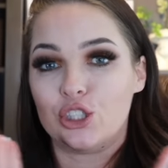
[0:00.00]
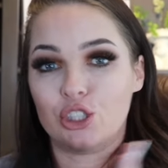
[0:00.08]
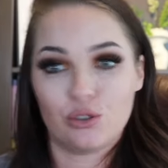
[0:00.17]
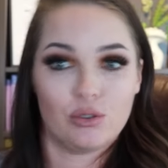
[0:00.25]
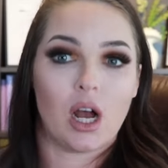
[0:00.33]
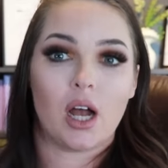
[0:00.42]

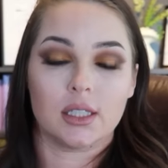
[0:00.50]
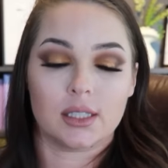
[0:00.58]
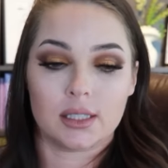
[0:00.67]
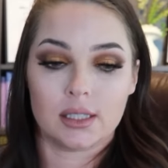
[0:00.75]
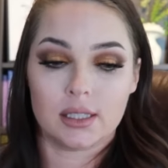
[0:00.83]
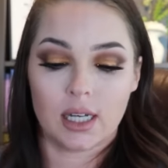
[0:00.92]
Do
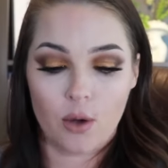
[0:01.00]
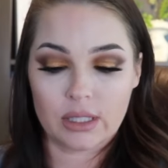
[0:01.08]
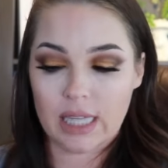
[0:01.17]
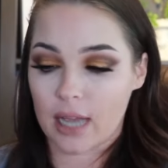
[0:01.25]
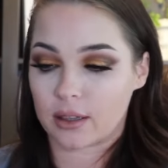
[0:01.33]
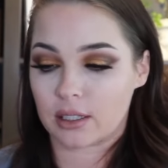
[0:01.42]
not go
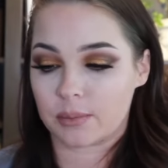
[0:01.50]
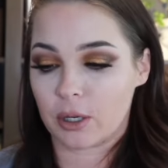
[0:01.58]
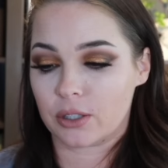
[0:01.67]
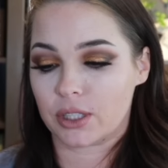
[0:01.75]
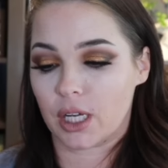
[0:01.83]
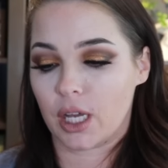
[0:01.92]
attack this
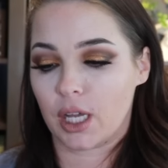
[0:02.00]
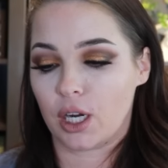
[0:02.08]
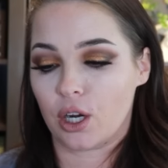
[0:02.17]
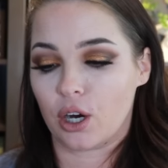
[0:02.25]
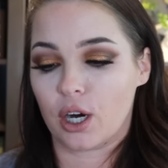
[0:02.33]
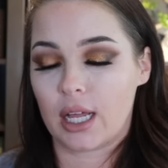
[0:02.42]

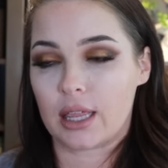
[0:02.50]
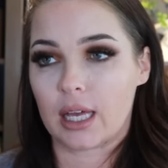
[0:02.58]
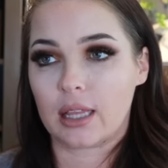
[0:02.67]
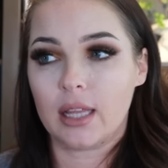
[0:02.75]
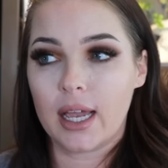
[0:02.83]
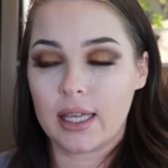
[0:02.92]
person or
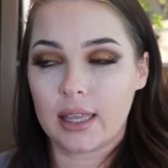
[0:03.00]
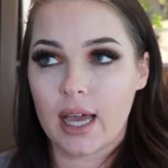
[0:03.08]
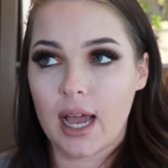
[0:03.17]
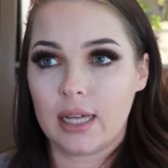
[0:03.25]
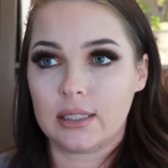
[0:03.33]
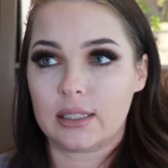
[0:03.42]
anything like
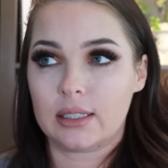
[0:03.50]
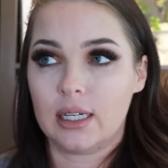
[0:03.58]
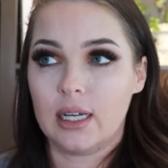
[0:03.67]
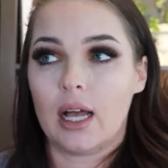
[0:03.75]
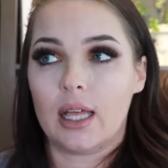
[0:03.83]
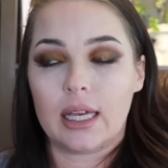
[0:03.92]
that.
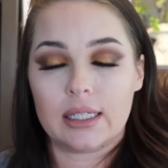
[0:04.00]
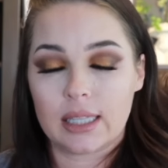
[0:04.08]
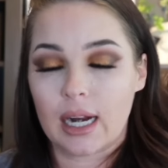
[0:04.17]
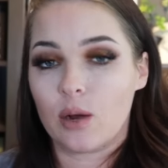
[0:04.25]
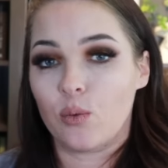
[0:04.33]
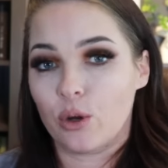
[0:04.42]
Like I
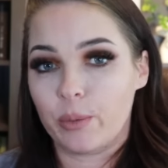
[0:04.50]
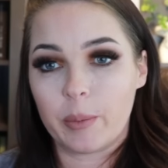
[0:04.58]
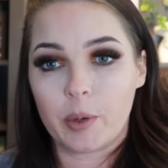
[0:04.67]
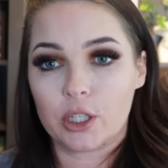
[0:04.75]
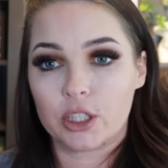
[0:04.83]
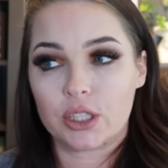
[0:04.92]
said, I will be
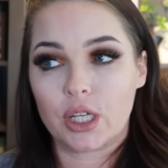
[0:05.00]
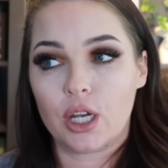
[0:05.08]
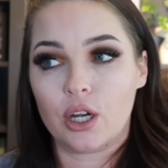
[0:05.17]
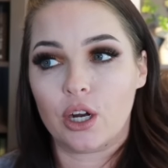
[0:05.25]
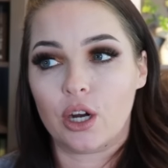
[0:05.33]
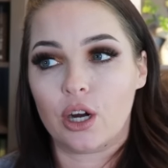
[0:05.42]

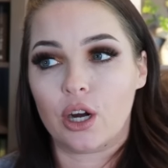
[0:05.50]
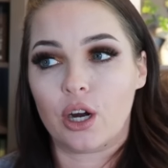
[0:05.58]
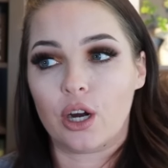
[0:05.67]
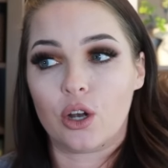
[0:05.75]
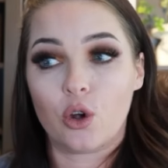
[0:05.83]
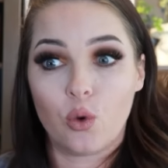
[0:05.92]
purchasing
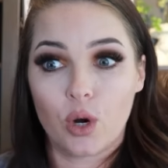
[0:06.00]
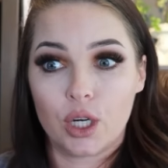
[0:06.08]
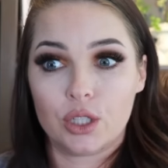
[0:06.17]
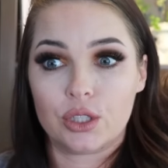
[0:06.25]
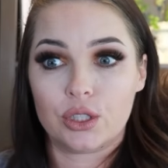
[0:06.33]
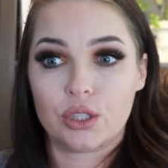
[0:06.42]
her
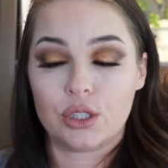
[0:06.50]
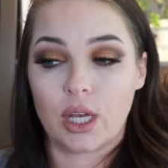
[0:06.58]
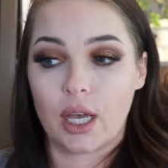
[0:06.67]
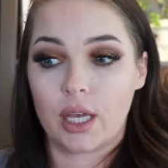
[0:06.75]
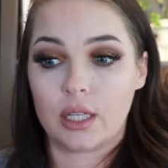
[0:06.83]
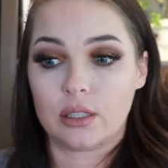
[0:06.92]
course
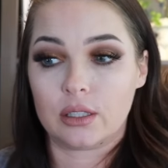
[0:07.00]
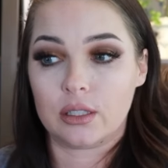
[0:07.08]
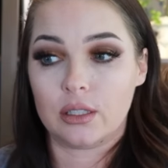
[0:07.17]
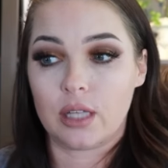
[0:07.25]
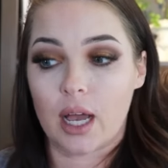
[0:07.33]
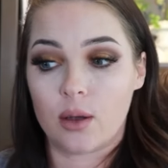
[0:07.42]
and
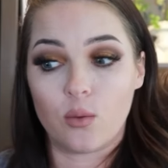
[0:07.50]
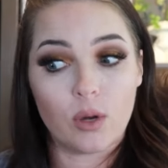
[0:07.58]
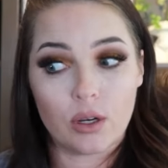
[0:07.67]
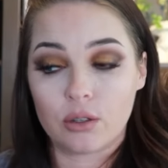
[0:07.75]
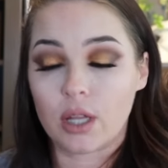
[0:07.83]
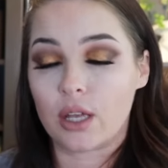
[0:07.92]
I
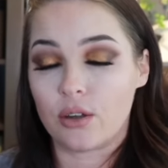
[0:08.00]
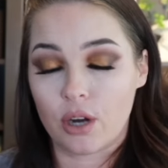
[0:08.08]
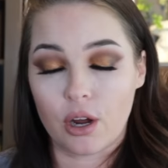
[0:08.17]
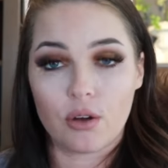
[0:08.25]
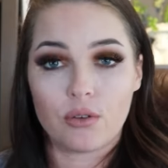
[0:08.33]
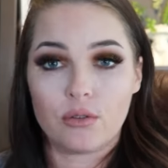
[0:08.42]
will let you
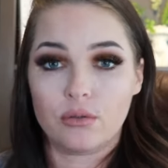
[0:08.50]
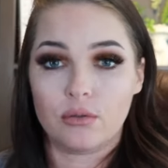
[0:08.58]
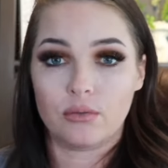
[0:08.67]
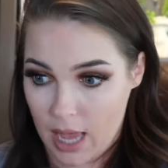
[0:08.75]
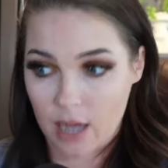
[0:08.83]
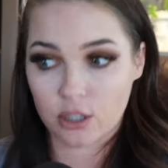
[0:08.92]
know
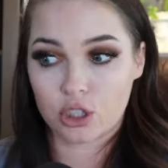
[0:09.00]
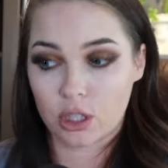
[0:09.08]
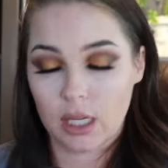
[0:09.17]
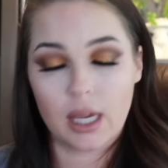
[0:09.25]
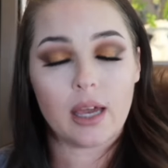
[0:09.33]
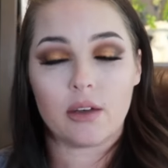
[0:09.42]

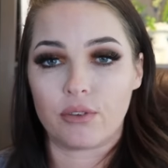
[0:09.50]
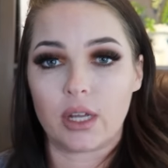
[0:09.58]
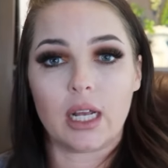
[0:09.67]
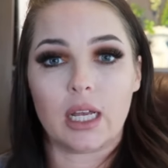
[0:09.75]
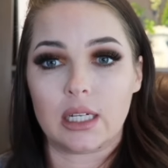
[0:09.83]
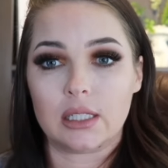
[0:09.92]
actually if
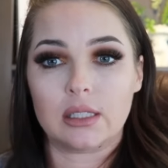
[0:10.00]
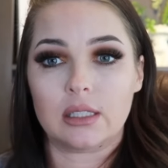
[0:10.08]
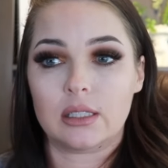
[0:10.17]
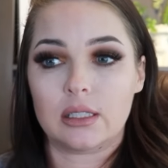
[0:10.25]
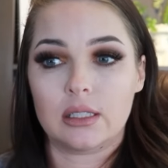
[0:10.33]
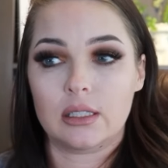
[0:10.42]
it
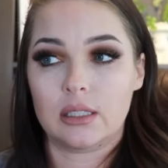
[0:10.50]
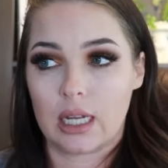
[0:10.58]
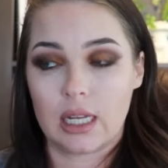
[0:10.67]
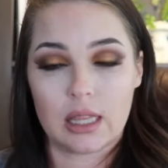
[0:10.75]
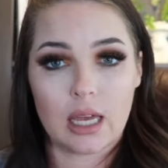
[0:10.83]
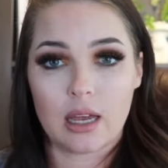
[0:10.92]
is
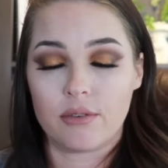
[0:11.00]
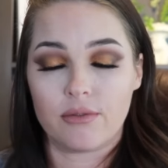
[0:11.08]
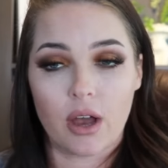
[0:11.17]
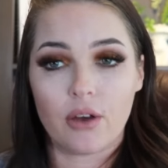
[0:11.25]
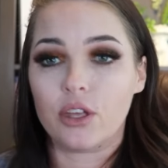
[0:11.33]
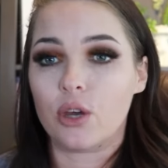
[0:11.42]
anything of
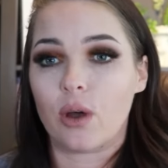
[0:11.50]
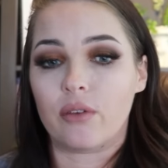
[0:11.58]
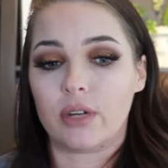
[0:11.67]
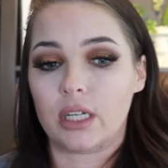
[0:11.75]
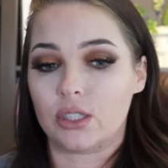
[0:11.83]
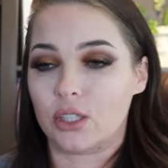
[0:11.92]
value,
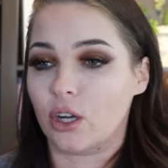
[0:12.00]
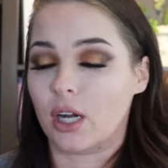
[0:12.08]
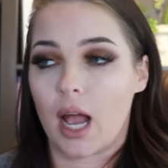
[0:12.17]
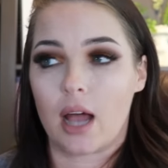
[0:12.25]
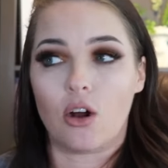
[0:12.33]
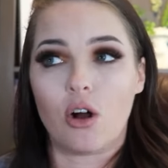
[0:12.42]
if it is good
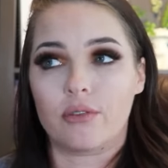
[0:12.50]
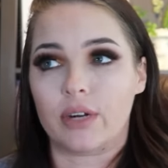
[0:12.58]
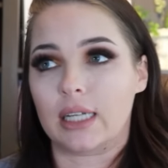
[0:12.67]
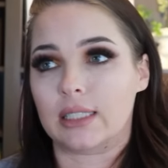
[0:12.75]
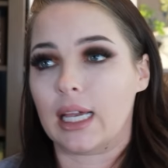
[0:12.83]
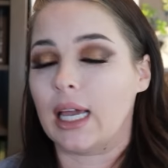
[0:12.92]
at all, if it
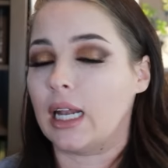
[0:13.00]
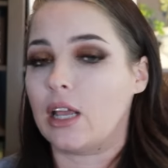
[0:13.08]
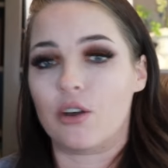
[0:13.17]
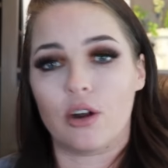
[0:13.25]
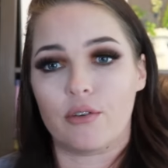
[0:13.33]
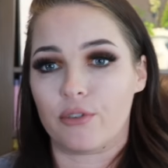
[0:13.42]
has
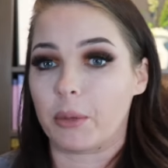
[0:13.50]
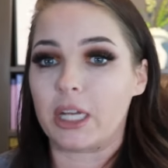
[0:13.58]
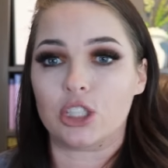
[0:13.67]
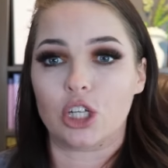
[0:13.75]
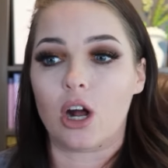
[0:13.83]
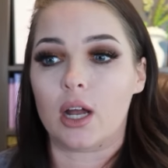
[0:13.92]
any good
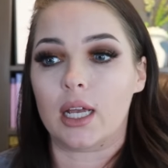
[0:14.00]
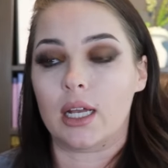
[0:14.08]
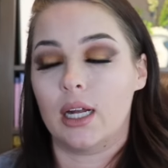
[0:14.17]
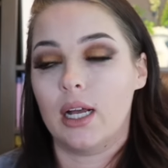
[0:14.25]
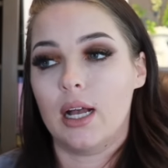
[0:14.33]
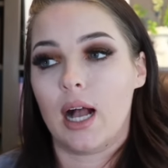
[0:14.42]
information on it.